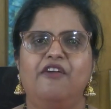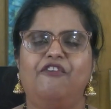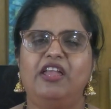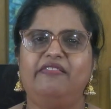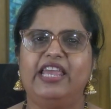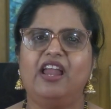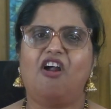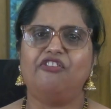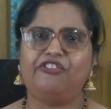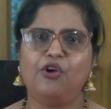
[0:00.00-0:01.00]
Friends, in
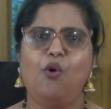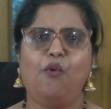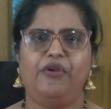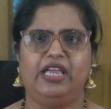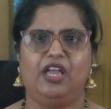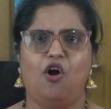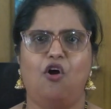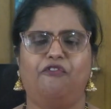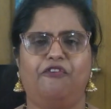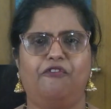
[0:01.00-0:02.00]
our story
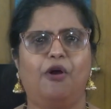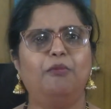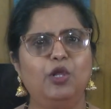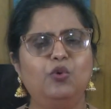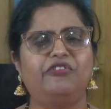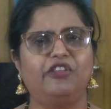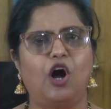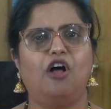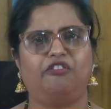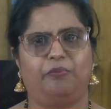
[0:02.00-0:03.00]
of, from Luke's
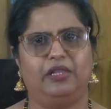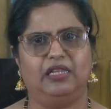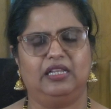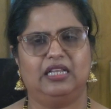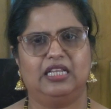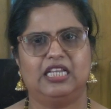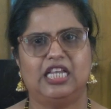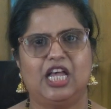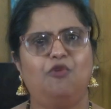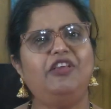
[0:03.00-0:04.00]
gospel,
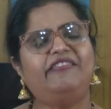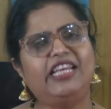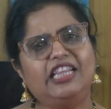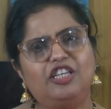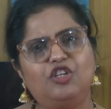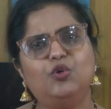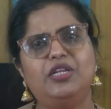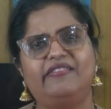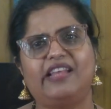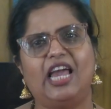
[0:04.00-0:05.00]
we see the two
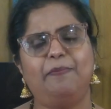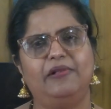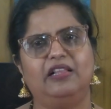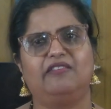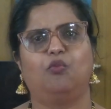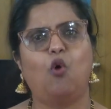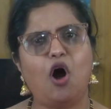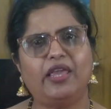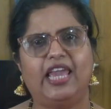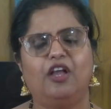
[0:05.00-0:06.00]
disciples
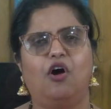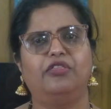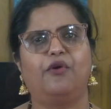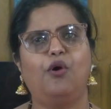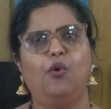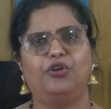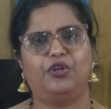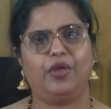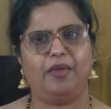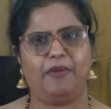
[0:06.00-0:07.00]
walking on the road
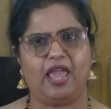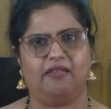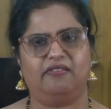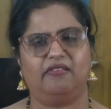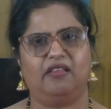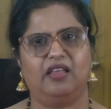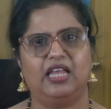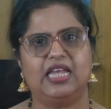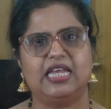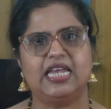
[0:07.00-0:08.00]
to Emmaus.
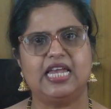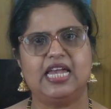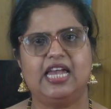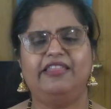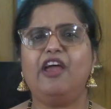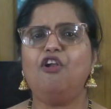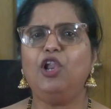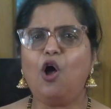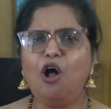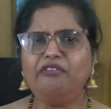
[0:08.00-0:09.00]
They are
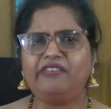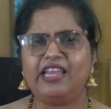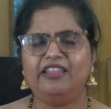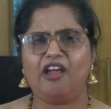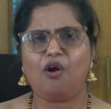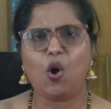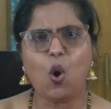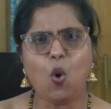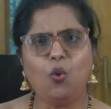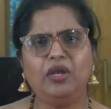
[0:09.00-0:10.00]
lost in their
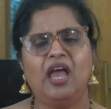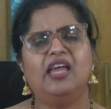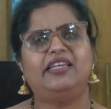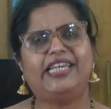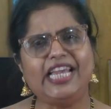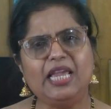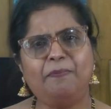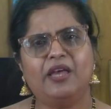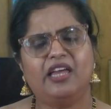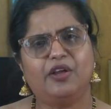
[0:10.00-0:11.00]
own
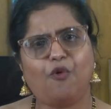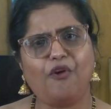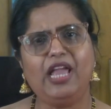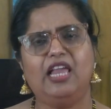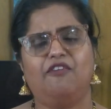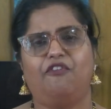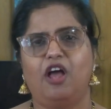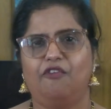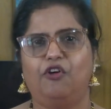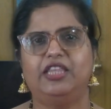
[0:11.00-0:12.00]
deep grief
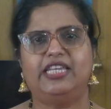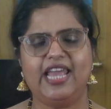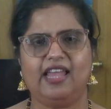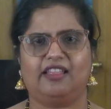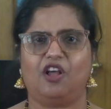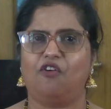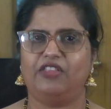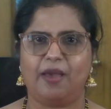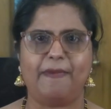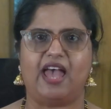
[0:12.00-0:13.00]
for the death of
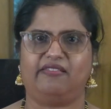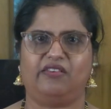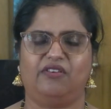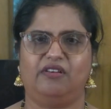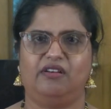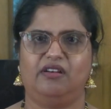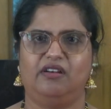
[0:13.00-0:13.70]
their master,